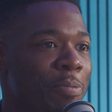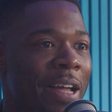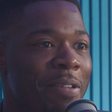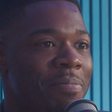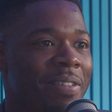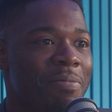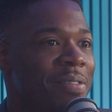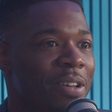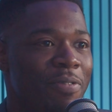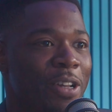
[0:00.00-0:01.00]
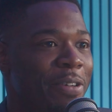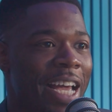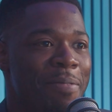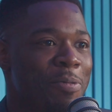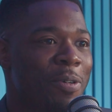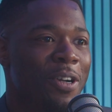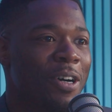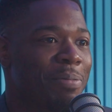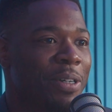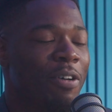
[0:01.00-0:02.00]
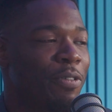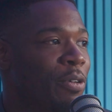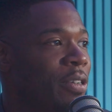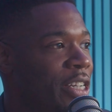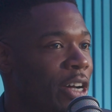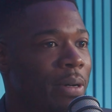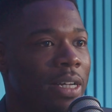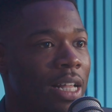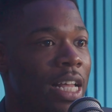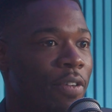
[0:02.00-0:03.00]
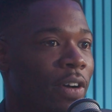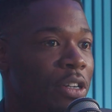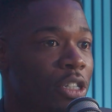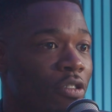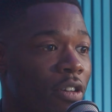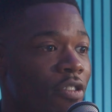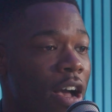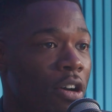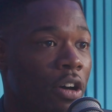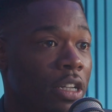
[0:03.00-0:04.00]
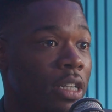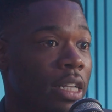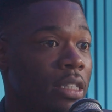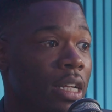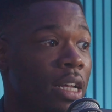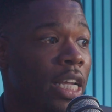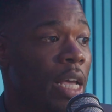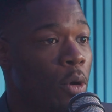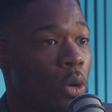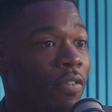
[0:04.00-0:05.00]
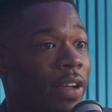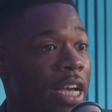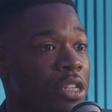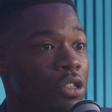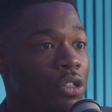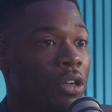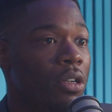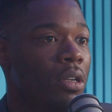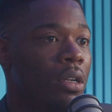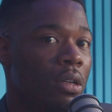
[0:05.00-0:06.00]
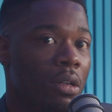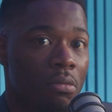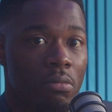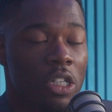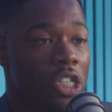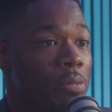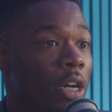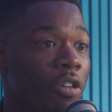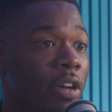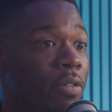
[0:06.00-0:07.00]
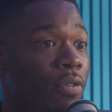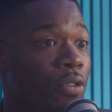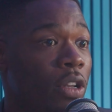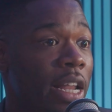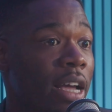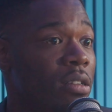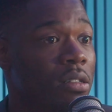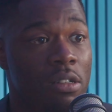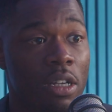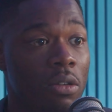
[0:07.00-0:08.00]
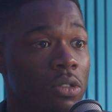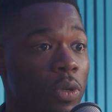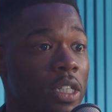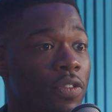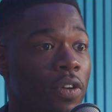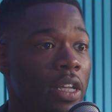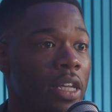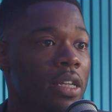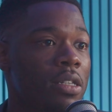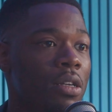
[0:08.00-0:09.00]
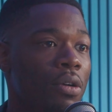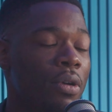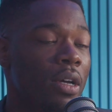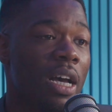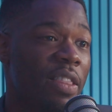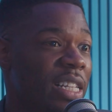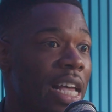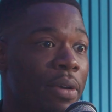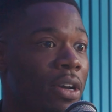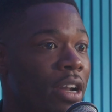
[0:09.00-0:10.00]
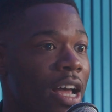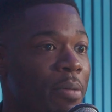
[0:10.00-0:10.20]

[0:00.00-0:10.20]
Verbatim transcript: playing video games and whatnot. Sure. But I thought, you know, if I can just crack on and, and, get my qualifications done, this is my career for the next, you know, 20 to 30 years. So, and that's how it kind of